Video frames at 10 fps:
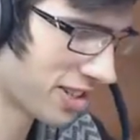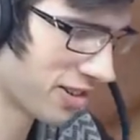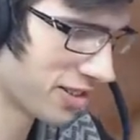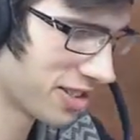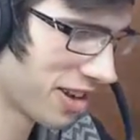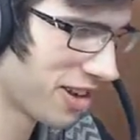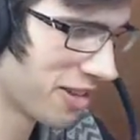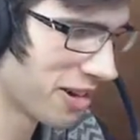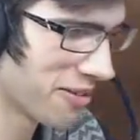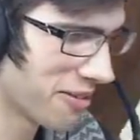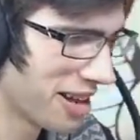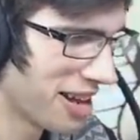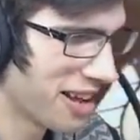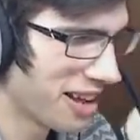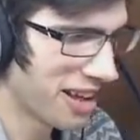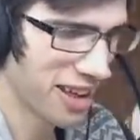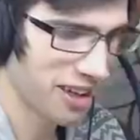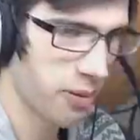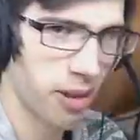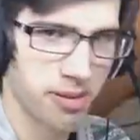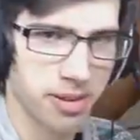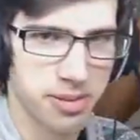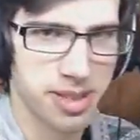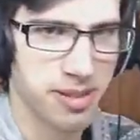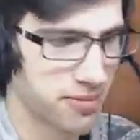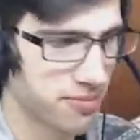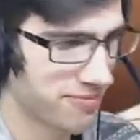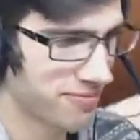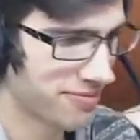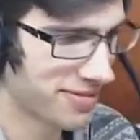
That's cool. So we're 1 from 7.